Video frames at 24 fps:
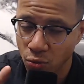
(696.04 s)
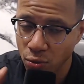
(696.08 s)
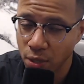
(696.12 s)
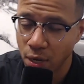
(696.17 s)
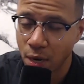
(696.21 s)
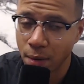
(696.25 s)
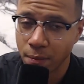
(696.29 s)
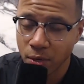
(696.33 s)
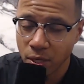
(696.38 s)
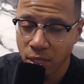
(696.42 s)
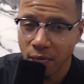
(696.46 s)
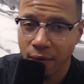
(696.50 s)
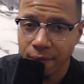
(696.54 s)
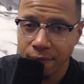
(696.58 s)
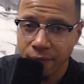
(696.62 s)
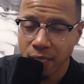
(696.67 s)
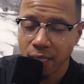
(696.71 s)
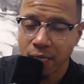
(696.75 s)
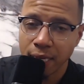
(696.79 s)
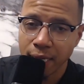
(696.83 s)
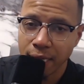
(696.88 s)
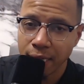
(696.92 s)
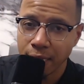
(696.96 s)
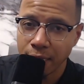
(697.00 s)
number
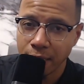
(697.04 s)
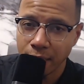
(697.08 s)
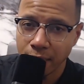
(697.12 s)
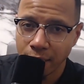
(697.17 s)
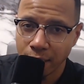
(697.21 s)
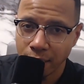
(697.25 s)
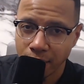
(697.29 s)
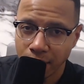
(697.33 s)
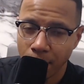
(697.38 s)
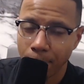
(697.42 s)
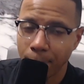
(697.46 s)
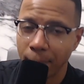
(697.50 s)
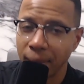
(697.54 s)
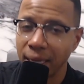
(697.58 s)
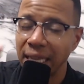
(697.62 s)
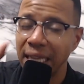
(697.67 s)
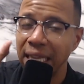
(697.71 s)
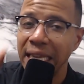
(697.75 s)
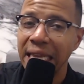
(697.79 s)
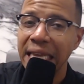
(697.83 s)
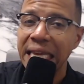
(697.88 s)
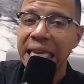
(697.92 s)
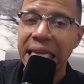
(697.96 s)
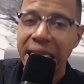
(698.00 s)
17,
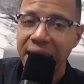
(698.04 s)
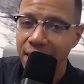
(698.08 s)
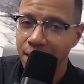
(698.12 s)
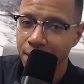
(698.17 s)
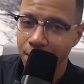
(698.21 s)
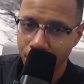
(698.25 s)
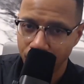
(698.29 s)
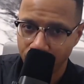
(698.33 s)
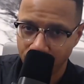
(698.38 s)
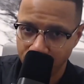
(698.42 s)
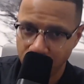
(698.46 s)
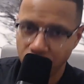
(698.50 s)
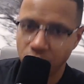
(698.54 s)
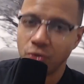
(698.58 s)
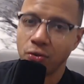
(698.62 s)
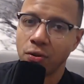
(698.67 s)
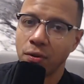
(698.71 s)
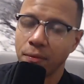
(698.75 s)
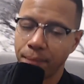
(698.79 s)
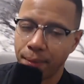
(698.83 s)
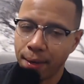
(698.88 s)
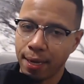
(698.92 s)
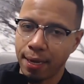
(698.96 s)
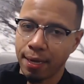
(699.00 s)
believe that you
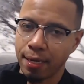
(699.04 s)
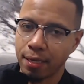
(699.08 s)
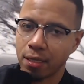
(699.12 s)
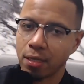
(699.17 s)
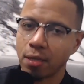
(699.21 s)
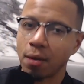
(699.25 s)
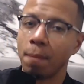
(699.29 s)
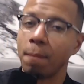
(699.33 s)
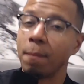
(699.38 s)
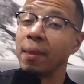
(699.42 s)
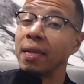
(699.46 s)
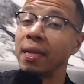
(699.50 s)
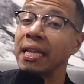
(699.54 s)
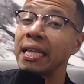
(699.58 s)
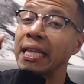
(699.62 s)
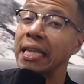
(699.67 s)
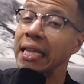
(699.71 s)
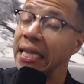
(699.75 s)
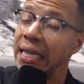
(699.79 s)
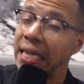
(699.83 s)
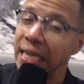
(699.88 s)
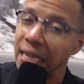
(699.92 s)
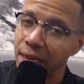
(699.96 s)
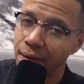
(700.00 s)
can pass.
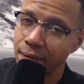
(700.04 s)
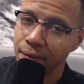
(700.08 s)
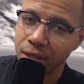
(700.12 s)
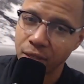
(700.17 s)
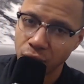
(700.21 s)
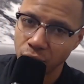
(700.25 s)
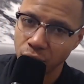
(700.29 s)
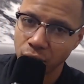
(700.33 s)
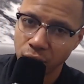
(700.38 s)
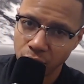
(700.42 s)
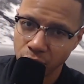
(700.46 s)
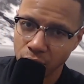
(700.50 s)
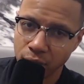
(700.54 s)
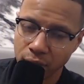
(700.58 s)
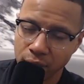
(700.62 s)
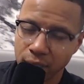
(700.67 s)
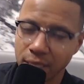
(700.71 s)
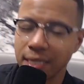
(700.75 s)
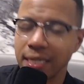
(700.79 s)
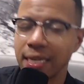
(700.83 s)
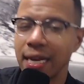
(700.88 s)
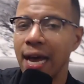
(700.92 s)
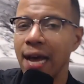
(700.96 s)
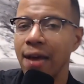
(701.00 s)
Believe that you can do
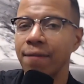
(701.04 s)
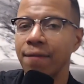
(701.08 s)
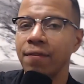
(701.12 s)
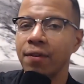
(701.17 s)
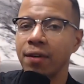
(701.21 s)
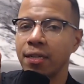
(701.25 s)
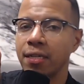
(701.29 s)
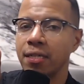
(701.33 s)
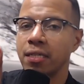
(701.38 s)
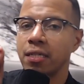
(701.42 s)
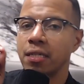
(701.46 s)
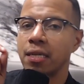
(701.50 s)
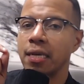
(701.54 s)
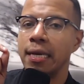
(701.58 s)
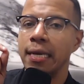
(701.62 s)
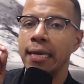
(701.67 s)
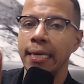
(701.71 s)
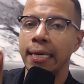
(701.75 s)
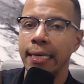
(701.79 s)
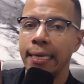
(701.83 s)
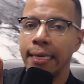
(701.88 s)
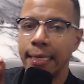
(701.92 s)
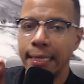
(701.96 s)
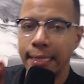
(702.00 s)
this. Confidence
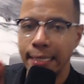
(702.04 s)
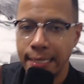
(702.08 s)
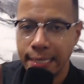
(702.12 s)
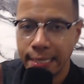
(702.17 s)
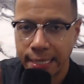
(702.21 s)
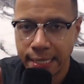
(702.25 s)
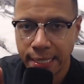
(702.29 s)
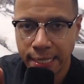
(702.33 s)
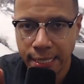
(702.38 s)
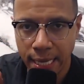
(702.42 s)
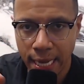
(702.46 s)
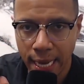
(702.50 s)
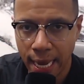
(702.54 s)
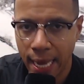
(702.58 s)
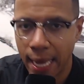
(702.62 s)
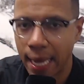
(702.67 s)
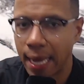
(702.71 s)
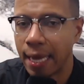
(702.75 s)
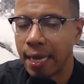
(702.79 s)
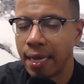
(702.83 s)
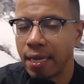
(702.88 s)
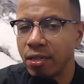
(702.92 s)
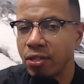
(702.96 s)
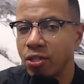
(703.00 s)
is
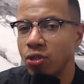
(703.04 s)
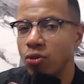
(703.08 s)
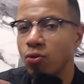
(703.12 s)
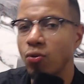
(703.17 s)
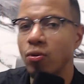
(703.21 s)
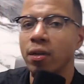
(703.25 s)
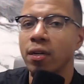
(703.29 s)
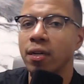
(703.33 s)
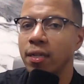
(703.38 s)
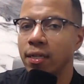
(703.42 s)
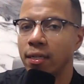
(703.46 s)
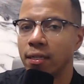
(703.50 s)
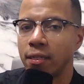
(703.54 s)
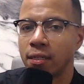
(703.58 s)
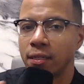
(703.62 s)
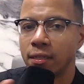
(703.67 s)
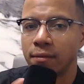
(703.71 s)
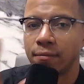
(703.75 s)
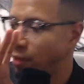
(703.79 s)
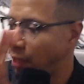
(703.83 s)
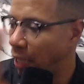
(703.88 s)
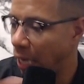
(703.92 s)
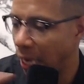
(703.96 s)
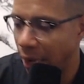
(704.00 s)
a shortcut.
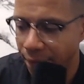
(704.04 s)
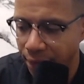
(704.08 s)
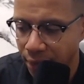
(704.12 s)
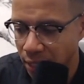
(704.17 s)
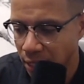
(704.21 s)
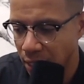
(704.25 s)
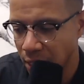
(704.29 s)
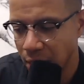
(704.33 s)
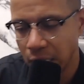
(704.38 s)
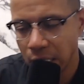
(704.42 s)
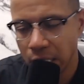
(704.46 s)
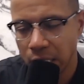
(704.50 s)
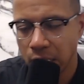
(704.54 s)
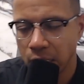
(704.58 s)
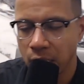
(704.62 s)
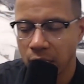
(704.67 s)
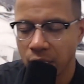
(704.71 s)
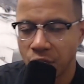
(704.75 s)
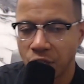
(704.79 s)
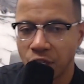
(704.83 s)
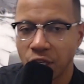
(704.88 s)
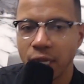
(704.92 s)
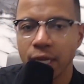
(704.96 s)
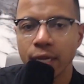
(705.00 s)
Confidence is
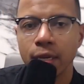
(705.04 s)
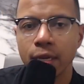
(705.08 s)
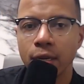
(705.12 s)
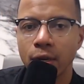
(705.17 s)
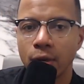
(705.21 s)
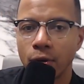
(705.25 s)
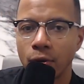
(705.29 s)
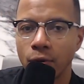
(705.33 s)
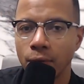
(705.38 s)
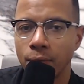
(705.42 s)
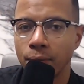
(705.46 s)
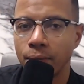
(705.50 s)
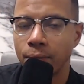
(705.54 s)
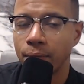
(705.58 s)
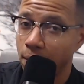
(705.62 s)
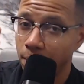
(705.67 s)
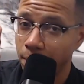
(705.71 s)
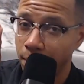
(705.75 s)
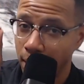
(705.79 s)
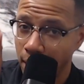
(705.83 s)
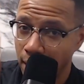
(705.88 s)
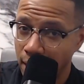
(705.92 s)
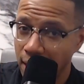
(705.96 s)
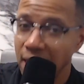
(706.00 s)
a cheat code.
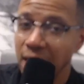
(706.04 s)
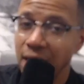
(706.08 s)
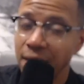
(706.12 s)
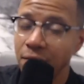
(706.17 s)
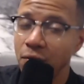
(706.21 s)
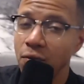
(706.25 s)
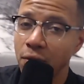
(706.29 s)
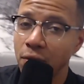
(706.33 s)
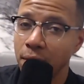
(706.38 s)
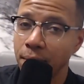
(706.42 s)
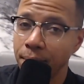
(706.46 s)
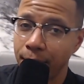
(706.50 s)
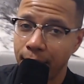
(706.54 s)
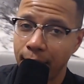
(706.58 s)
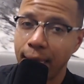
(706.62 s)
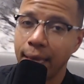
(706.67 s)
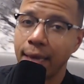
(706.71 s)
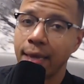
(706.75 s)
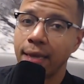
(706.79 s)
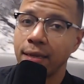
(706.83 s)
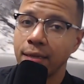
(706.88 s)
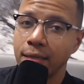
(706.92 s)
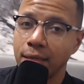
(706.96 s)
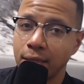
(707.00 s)
Believe you can
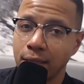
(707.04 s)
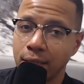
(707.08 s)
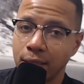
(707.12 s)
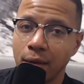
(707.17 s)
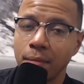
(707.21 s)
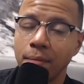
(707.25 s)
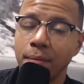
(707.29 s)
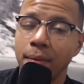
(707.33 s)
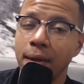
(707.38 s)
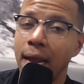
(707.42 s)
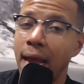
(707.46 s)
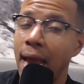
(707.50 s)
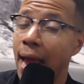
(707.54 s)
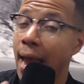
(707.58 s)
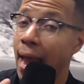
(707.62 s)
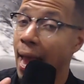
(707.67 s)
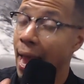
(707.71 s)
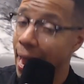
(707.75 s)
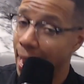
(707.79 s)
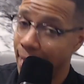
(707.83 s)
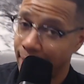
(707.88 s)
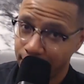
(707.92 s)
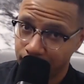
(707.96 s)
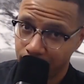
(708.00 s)
pass, but
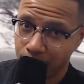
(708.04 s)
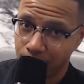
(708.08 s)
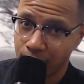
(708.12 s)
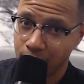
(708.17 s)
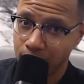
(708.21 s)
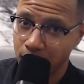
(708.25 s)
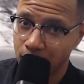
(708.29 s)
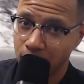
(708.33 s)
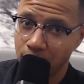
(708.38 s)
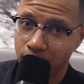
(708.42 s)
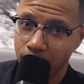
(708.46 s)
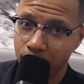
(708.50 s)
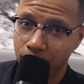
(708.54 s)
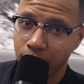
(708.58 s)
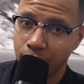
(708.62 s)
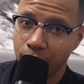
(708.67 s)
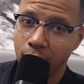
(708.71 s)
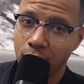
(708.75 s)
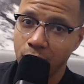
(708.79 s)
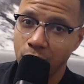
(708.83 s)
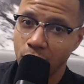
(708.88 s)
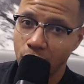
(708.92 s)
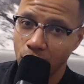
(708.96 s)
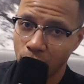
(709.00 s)
act as if
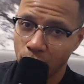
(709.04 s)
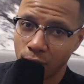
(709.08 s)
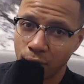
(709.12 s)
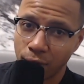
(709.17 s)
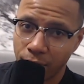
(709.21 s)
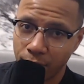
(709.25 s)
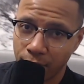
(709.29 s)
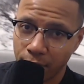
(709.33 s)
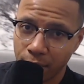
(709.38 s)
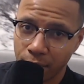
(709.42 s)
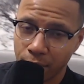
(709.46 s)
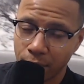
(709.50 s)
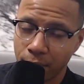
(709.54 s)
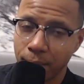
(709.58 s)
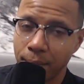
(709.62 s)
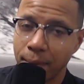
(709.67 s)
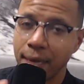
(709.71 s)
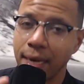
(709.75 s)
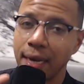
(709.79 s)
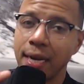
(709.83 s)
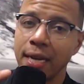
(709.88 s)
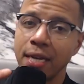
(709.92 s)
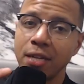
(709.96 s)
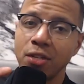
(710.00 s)
you're going to fail,
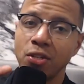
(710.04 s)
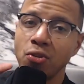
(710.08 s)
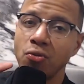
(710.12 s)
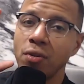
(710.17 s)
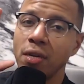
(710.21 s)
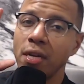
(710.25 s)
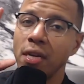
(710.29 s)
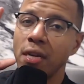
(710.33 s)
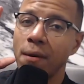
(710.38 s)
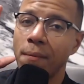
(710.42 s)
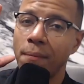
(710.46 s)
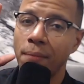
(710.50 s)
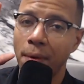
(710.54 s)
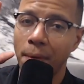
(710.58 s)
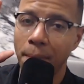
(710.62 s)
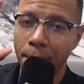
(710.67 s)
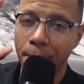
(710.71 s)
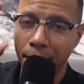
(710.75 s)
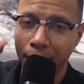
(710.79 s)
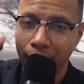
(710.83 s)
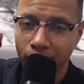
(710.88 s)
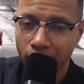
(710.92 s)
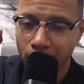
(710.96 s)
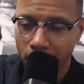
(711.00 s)
meaning that you need to
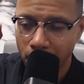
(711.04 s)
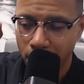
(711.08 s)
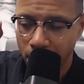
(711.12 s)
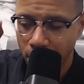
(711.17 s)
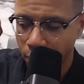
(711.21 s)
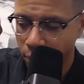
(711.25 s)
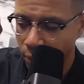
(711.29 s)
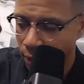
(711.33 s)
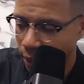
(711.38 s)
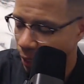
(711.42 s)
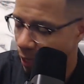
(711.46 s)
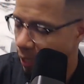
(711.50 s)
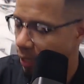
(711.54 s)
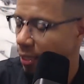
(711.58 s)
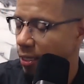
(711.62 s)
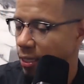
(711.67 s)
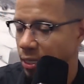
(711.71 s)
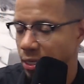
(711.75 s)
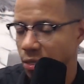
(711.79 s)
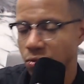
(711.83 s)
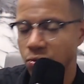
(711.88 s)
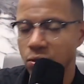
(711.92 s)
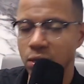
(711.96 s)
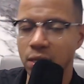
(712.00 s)
prepare
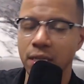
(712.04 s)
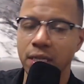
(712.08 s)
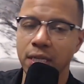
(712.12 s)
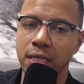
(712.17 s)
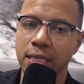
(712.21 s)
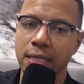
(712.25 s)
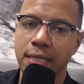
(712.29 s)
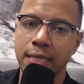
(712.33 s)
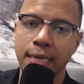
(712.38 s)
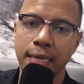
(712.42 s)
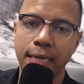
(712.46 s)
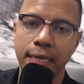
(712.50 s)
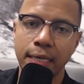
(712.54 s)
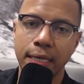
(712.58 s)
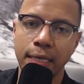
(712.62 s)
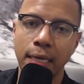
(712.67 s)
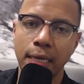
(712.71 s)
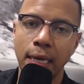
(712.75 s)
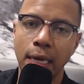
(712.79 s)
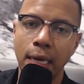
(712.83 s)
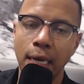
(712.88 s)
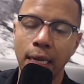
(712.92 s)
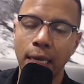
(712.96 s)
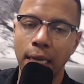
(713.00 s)
relentlessly. You need to study
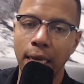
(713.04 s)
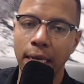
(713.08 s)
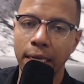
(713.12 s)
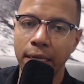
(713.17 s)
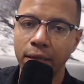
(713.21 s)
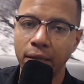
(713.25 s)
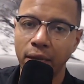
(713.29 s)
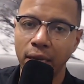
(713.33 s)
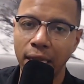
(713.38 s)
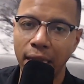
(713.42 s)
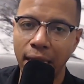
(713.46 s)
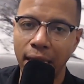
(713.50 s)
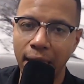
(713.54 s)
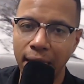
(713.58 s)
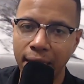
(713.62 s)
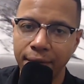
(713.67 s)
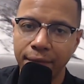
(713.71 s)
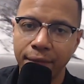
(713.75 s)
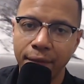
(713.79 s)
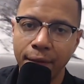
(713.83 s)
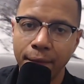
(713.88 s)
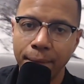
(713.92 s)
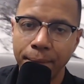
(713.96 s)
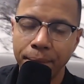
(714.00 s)
like your life
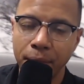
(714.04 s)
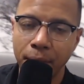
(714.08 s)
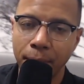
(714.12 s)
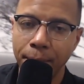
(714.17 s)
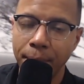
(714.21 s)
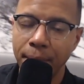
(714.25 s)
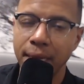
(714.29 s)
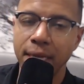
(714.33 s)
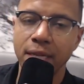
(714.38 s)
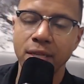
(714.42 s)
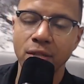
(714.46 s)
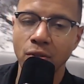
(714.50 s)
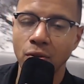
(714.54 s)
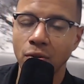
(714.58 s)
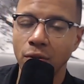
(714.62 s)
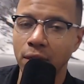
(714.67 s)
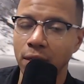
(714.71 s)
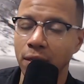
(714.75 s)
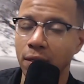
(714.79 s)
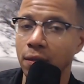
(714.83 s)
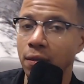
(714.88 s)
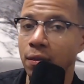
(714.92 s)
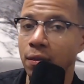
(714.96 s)
depends on it.